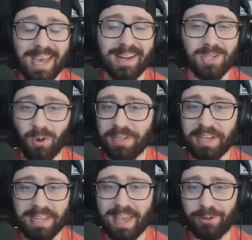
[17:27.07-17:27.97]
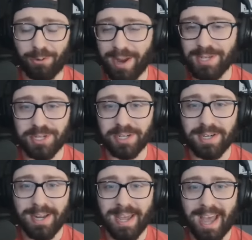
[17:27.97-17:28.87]
And it's only going to get
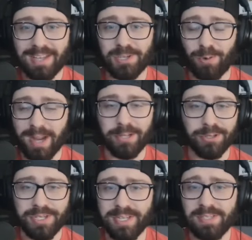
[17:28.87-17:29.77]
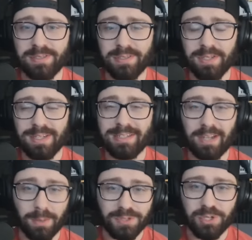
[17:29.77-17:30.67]
crazier as the regular season
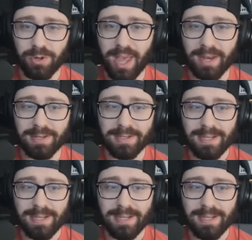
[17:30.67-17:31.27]
comes to an end.